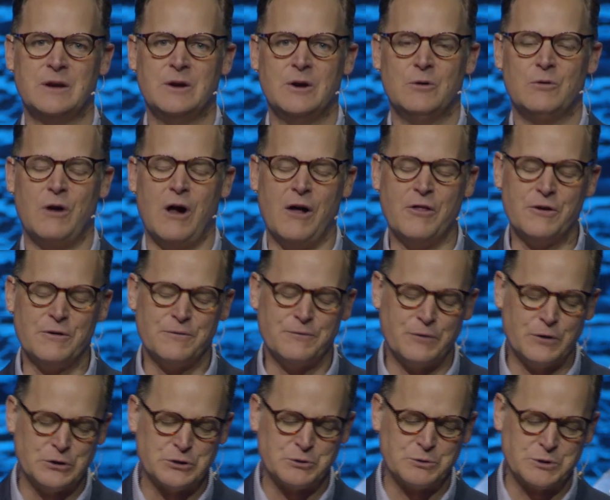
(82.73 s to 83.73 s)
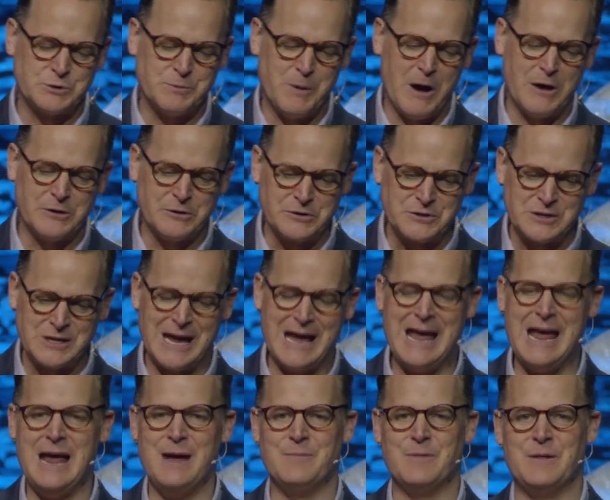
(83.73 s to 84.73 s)
Well, other first responders
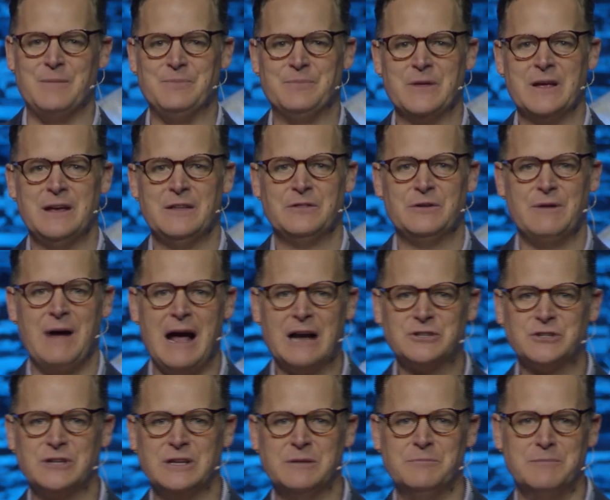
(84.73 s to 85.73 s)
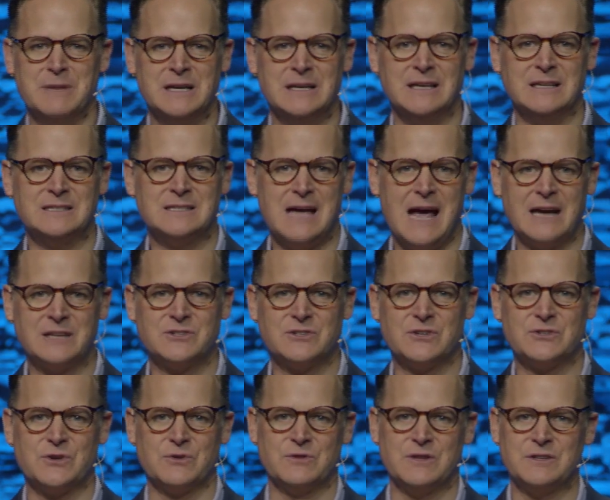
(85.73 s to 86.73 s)
came, and they're actually in Midland,
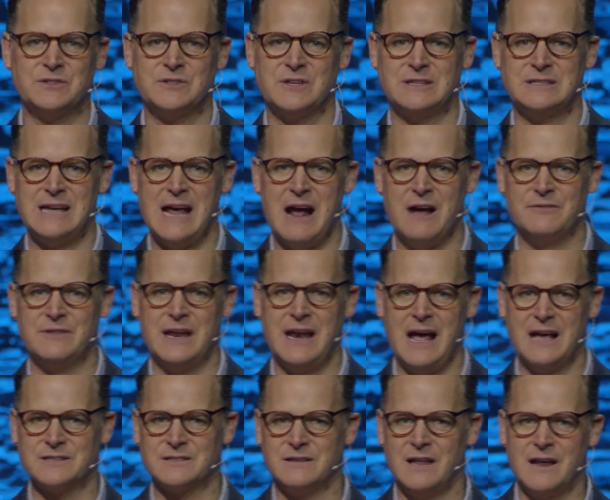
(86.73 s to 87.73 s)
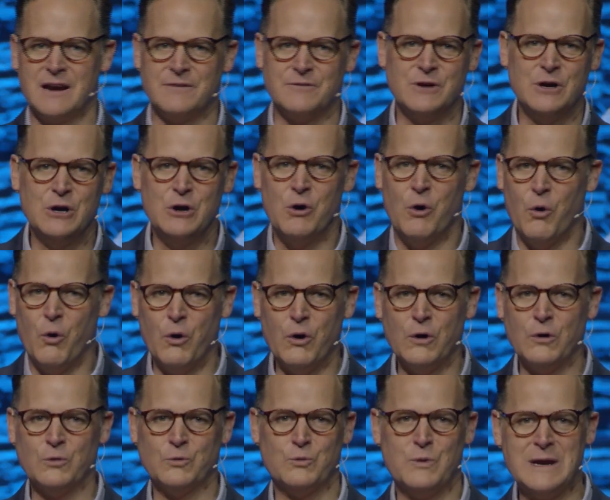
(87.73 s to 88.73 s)
Texas, so this is a town that has a lot of
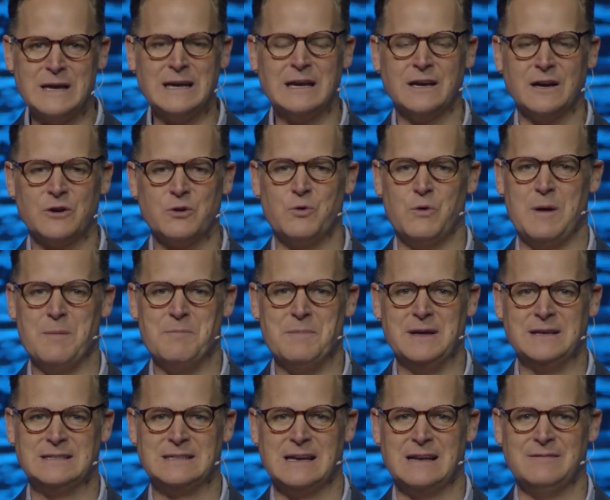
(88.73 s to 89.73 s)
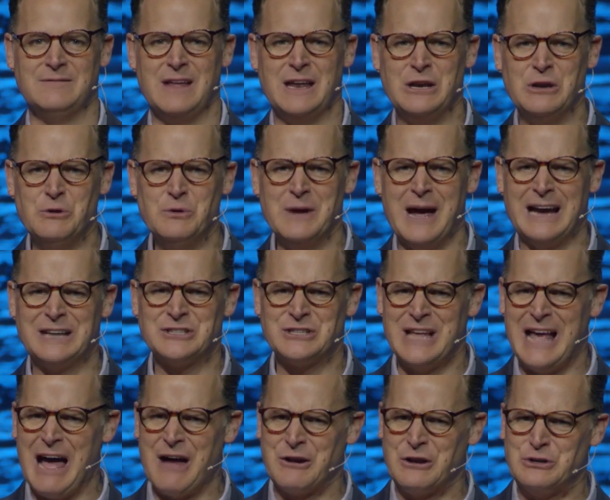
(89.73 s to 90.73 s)
oil rigging equipment, and they knew
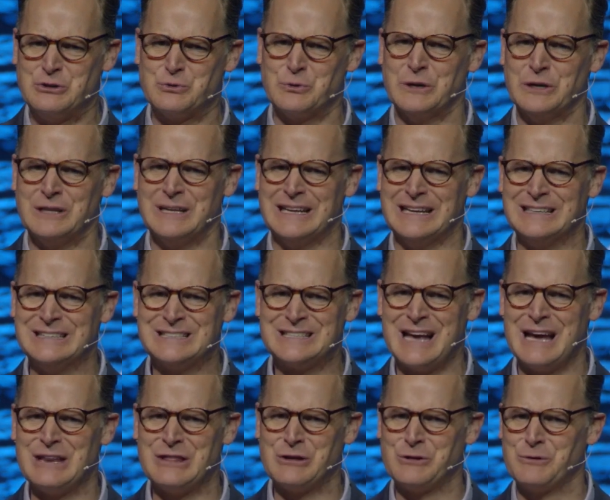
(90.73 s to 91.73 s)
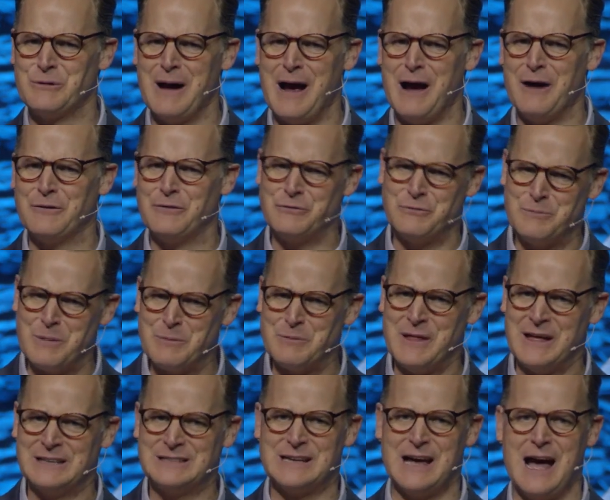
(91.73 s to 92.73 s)
actually how to drill inside of the ground. If you remember
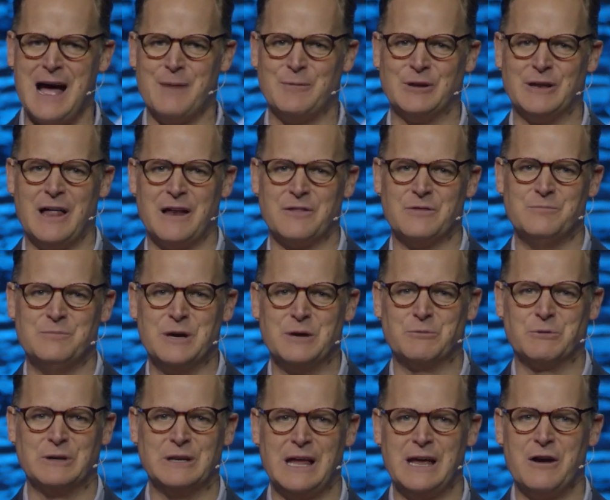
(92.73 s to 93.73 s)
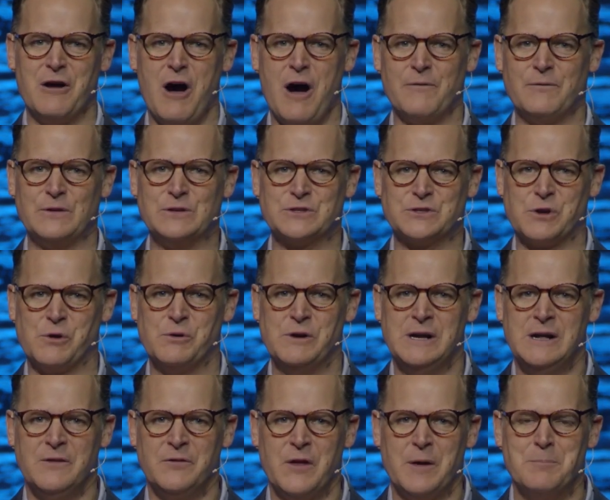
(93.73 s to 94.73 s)
that time, a lot of the men were laid off, and so
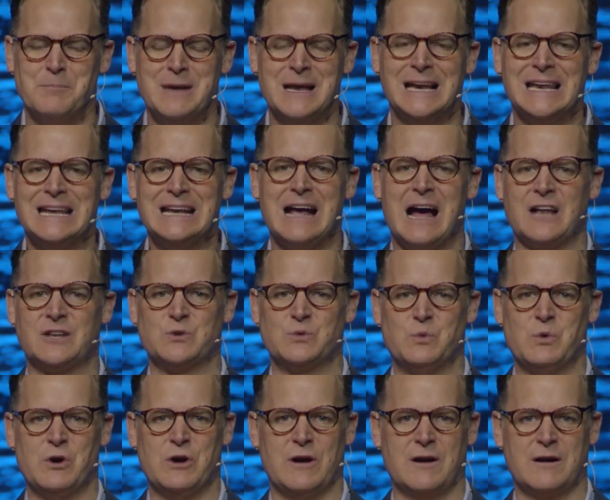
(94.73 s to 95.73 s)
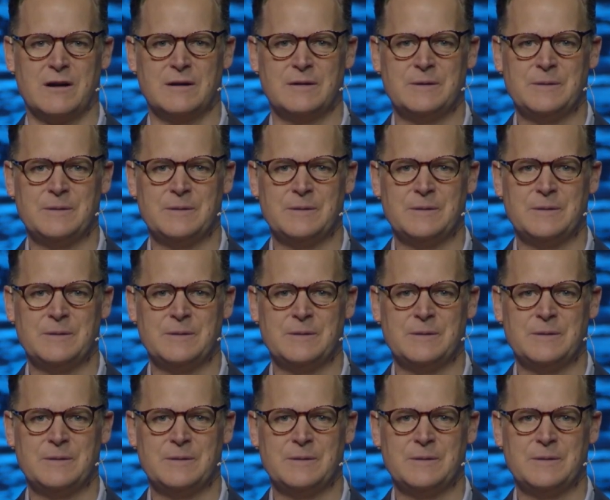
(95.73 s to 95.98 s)
they immediately got to work.